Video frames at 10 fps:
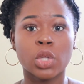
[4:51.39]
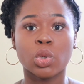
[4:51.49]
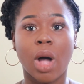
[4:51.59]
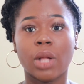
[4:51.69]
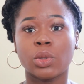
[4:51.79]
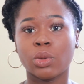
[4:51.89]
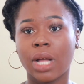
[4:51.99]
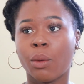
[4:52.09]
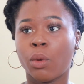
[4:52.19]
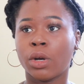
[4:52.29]
So I'll do
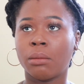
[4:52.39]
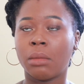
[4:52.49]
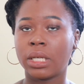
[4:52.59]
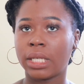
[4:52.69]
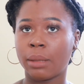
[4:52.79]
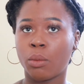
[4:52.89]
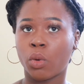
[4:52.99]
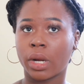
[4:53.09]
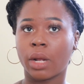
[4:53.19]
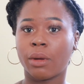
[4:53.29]
that one on Monday
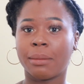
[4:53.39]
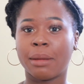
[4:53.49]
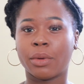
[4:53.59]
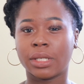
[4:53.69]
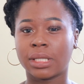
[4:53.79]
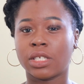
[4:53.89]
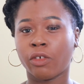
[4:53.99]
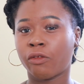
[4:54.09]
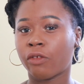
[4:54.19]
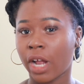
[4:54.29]
morning when my brain is still
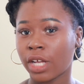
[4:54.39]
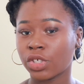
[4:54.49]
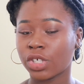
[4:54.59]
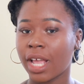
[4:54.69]
fresh.